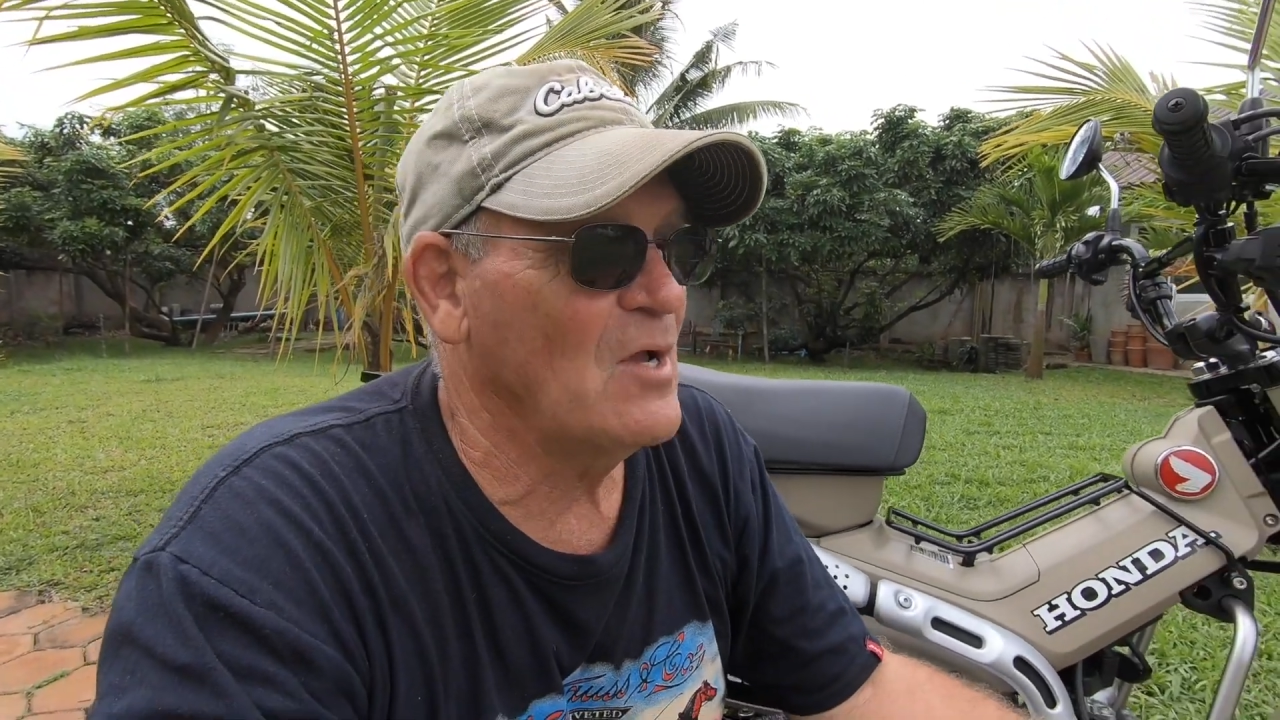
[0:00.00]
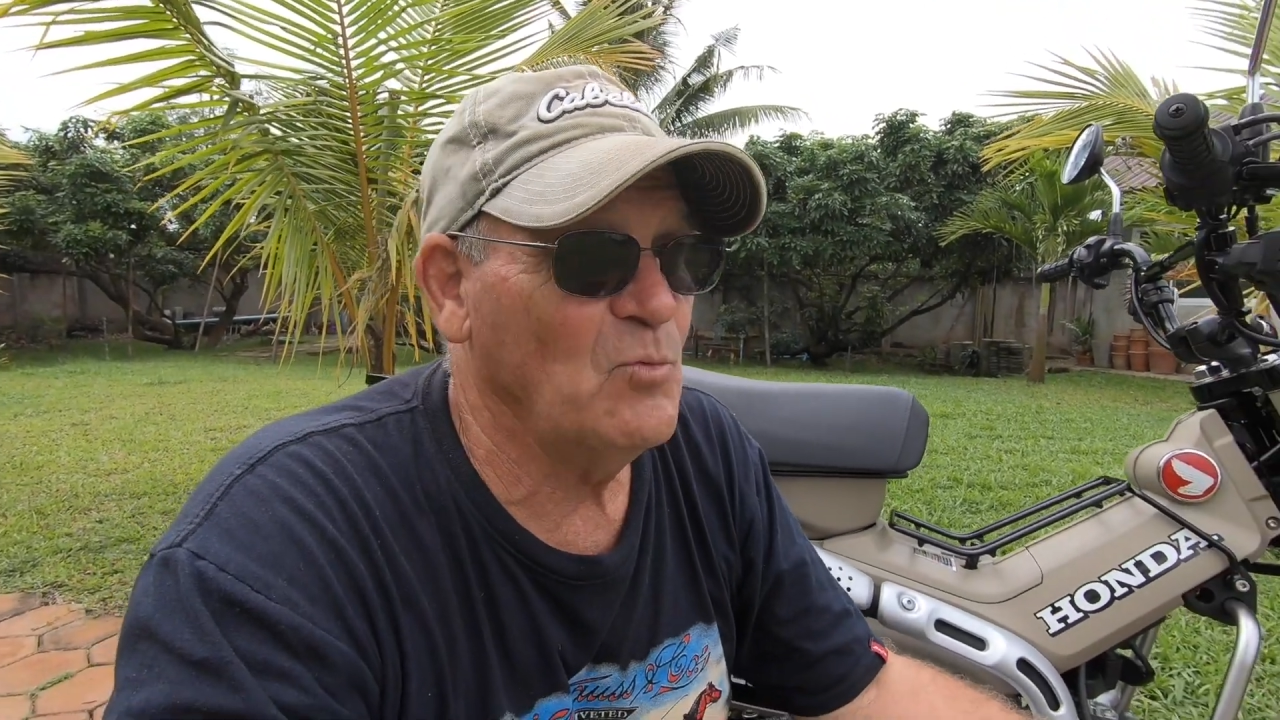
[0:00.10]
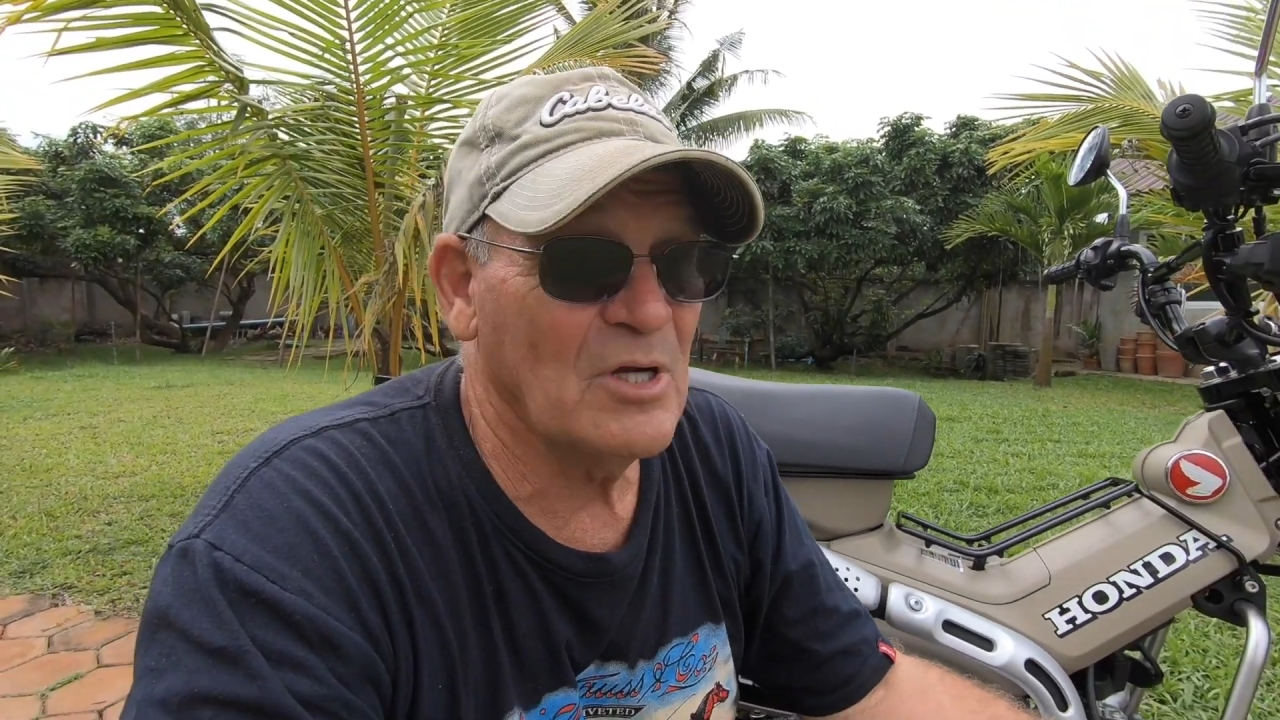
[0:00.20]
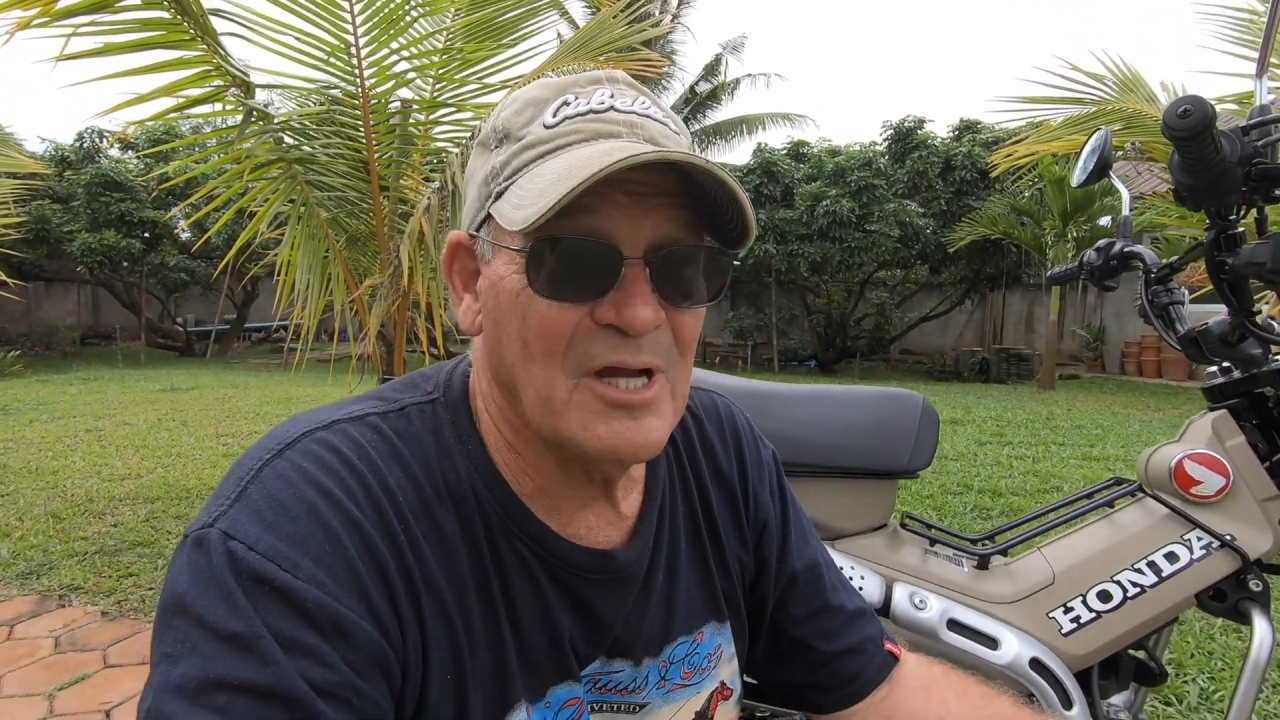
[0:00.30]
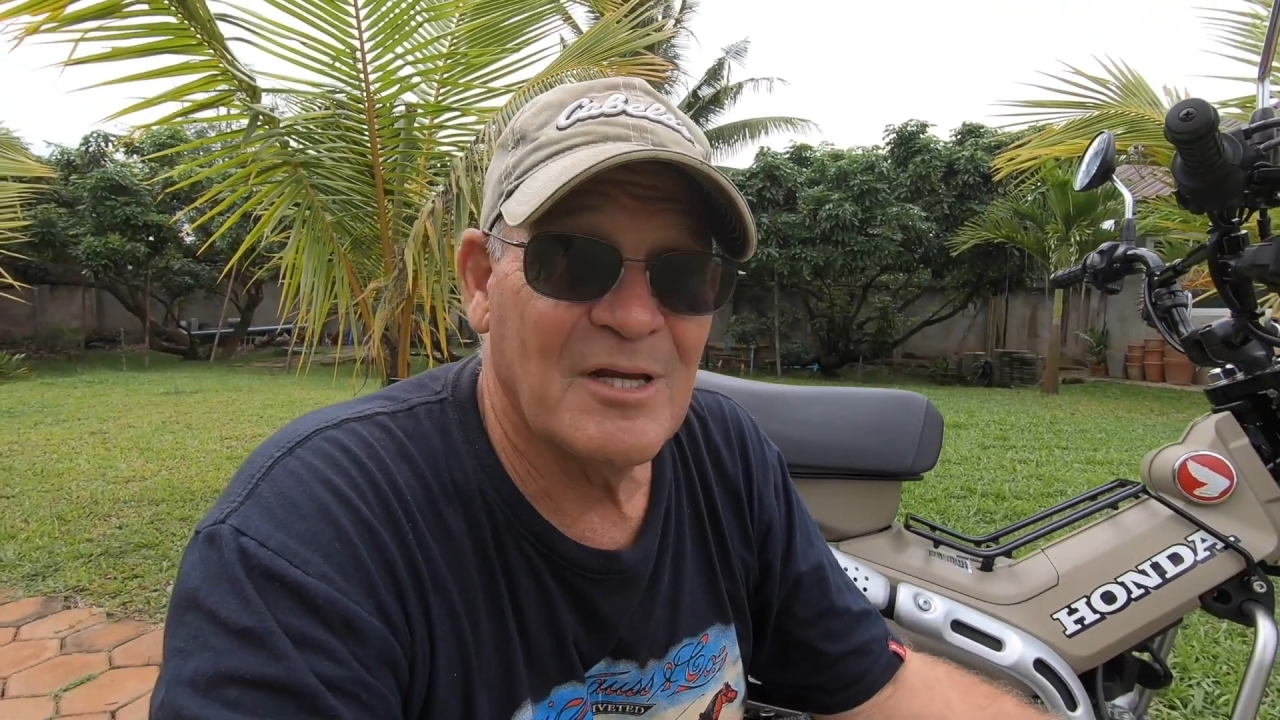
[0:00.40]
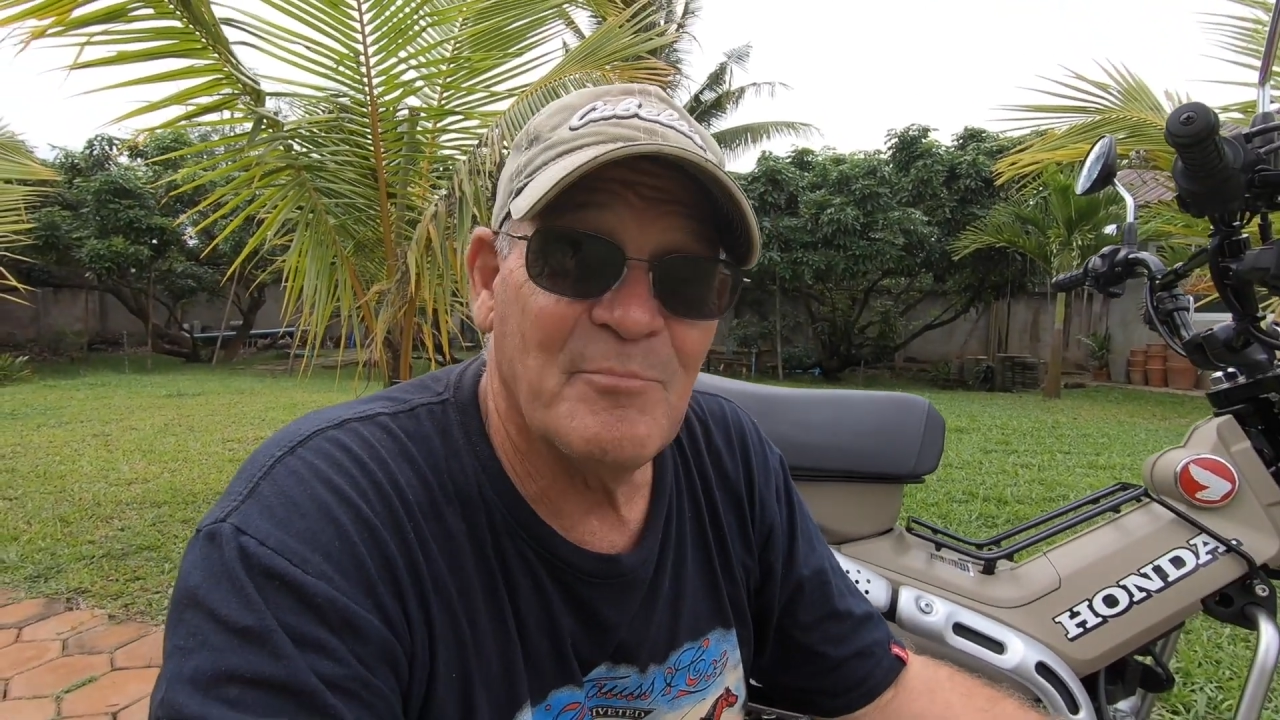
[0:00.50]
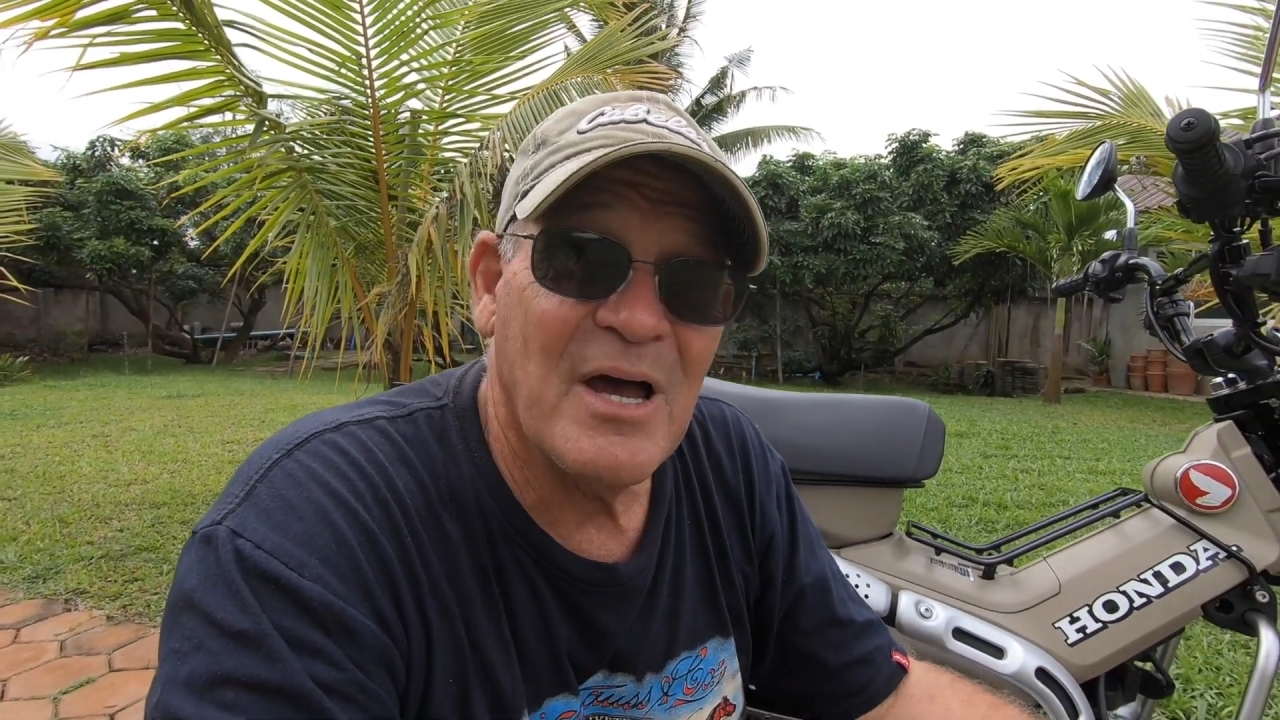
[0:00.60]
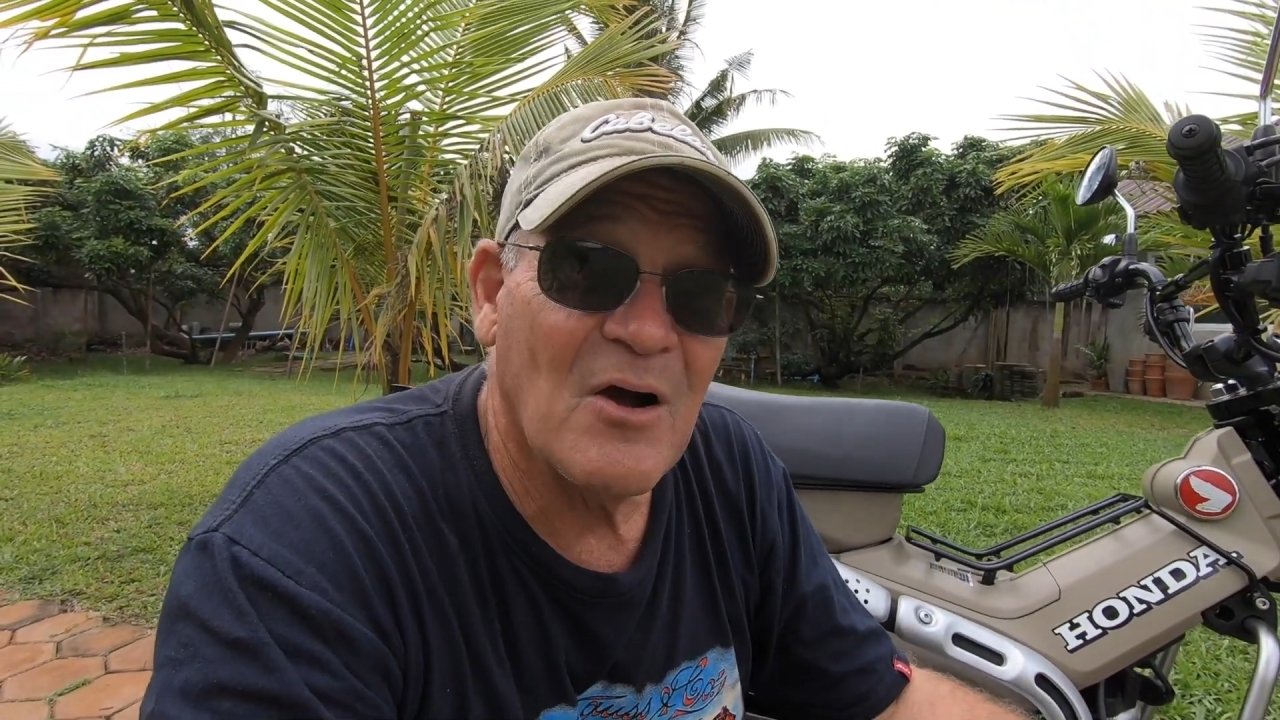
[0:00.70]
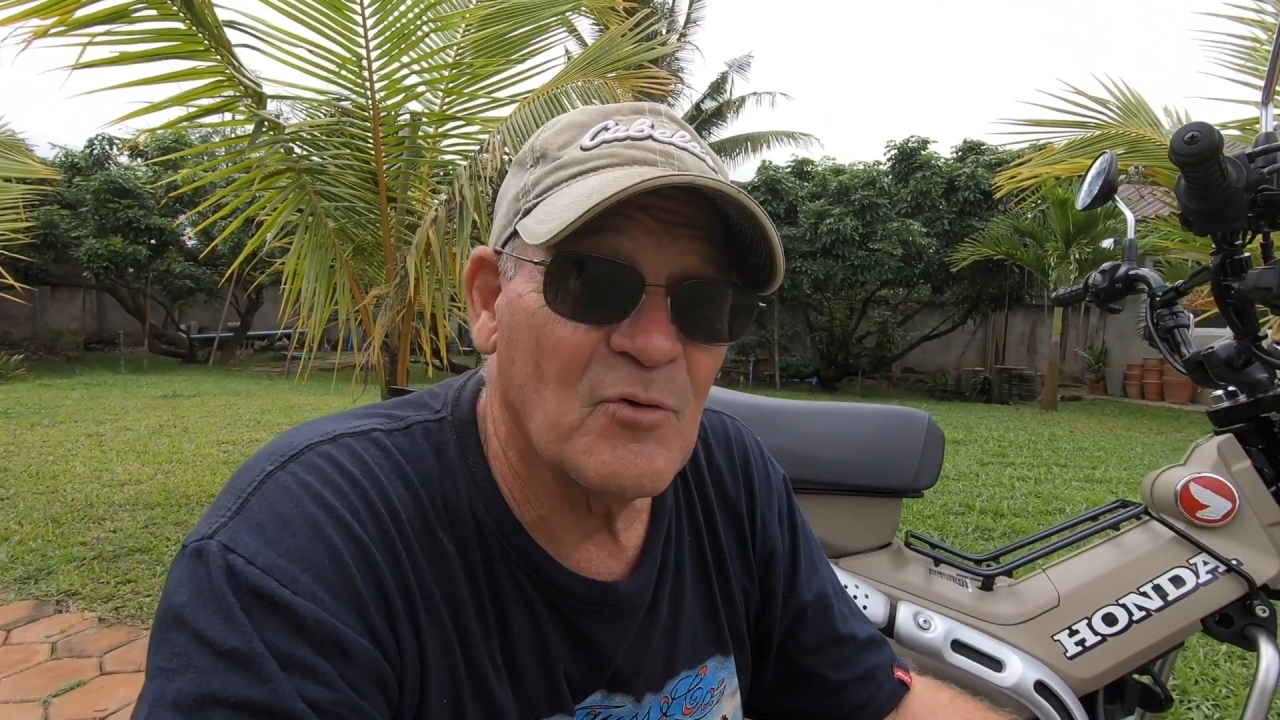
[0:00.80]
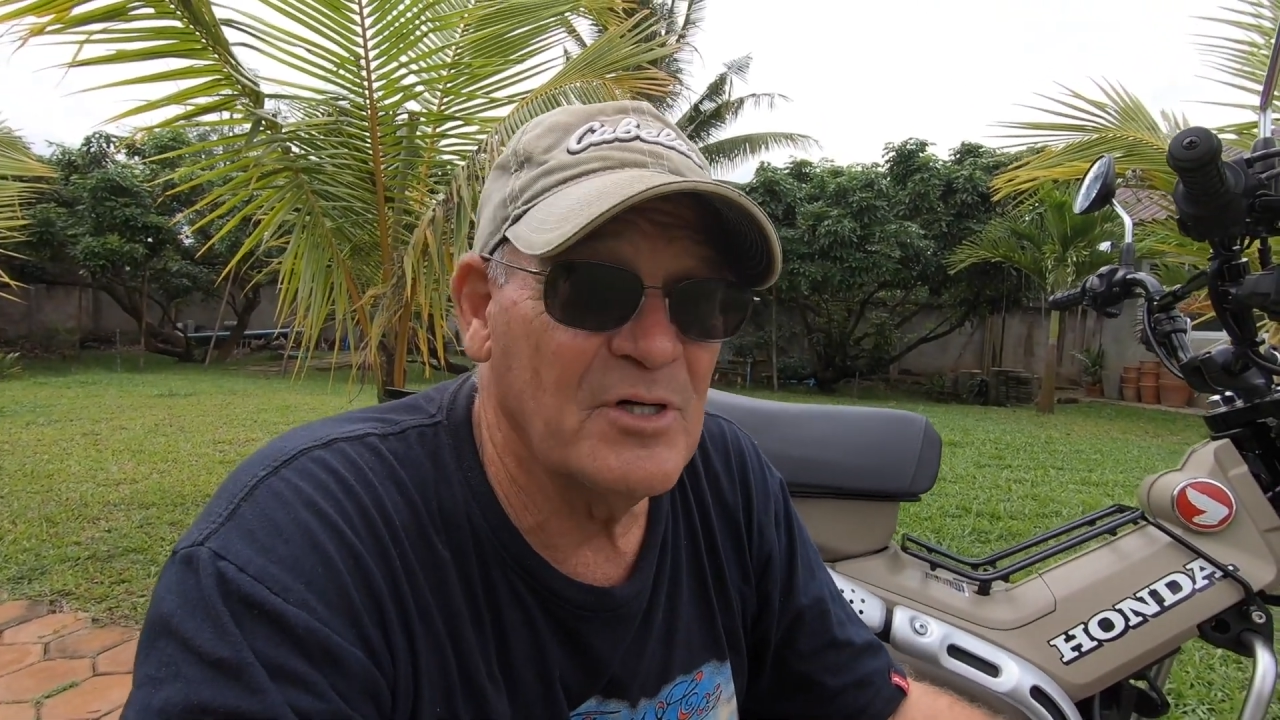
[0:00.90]
what kind of
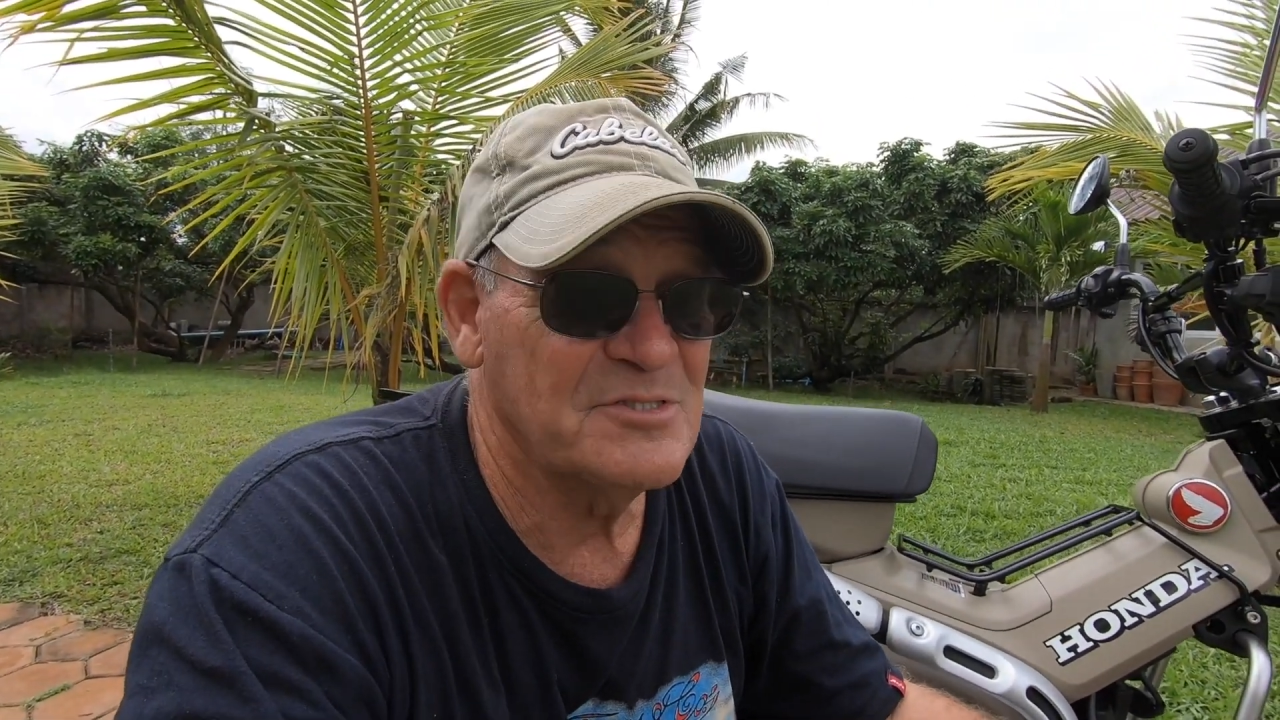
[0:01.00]
power